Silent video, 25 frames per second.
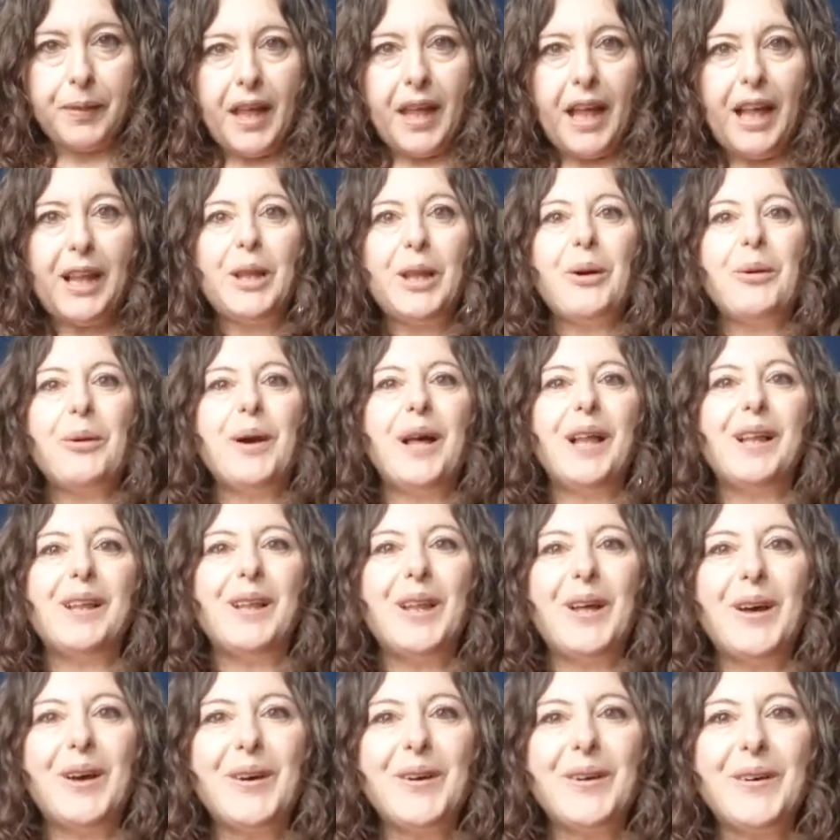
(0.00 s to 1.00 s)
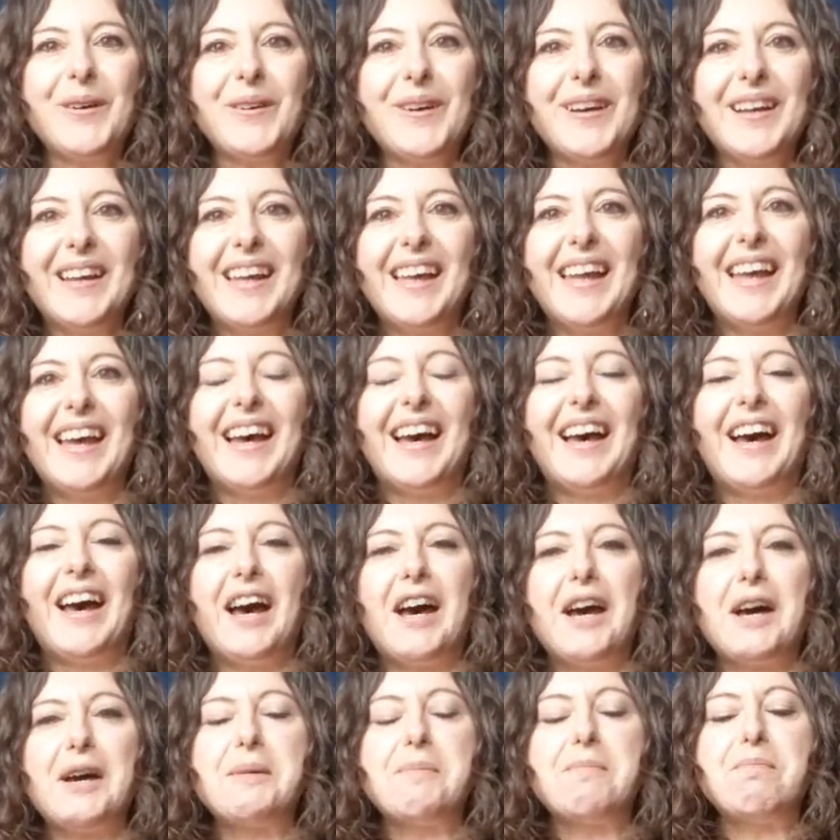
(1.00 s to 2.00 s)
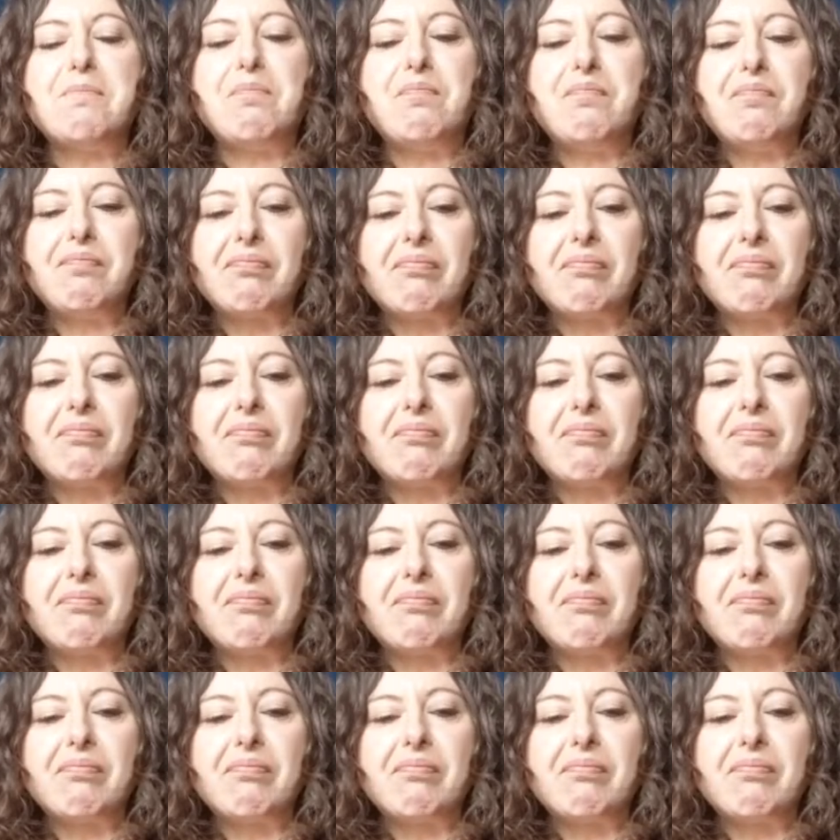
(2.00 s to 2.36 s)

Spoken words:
Hello, hello. um,